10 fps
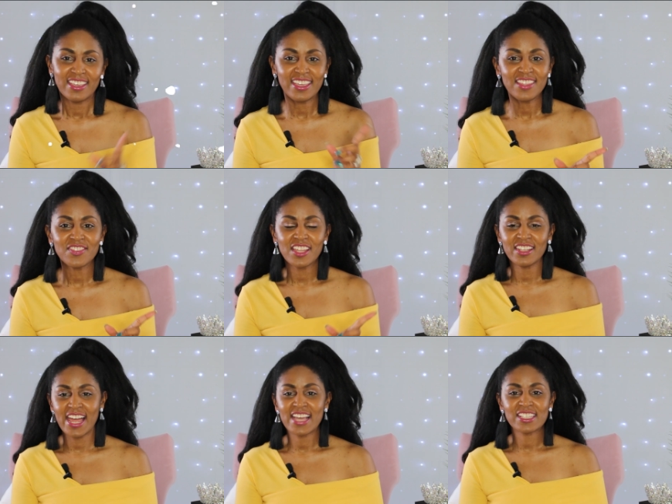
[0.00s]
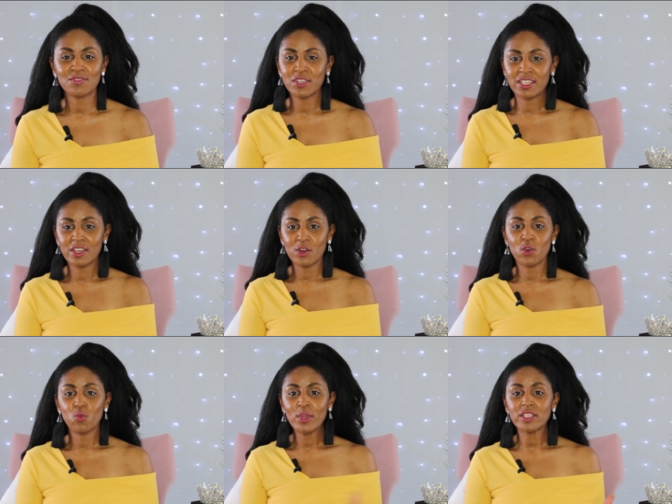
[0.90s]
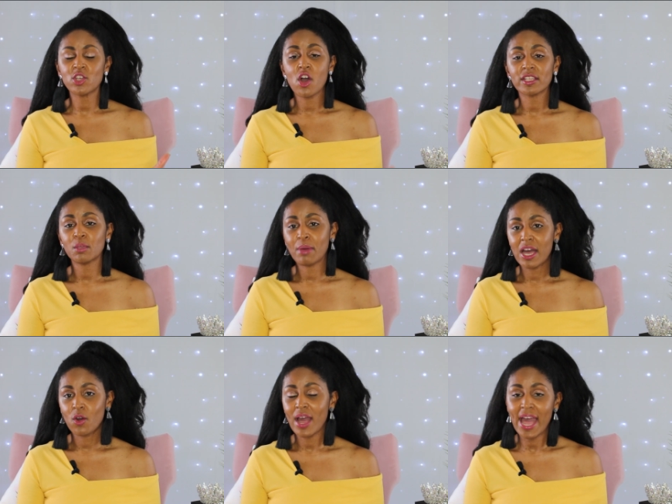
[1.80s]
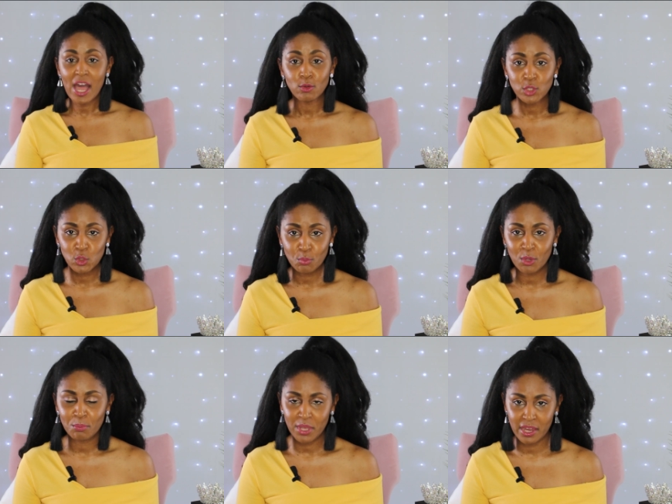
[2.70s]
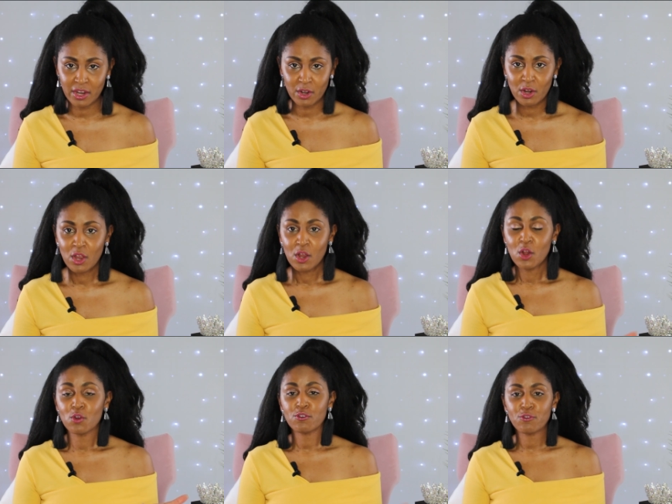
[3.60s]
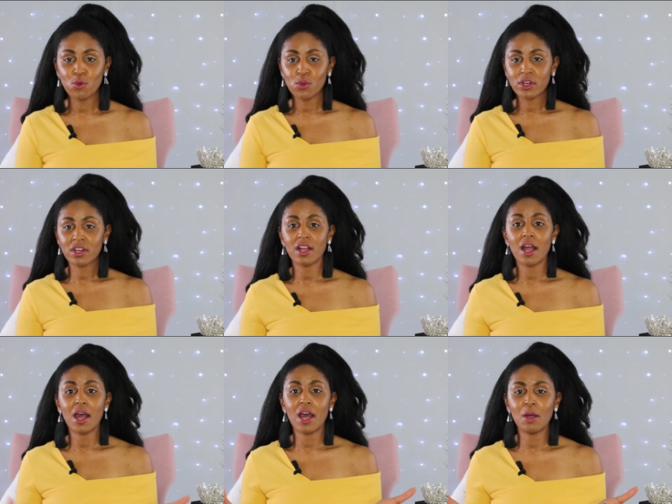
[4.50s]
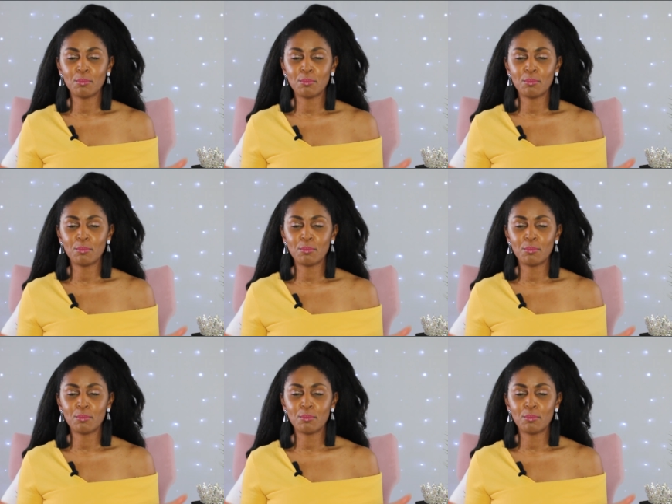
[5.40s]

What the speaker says: In the last video, we talked about how to prepare for a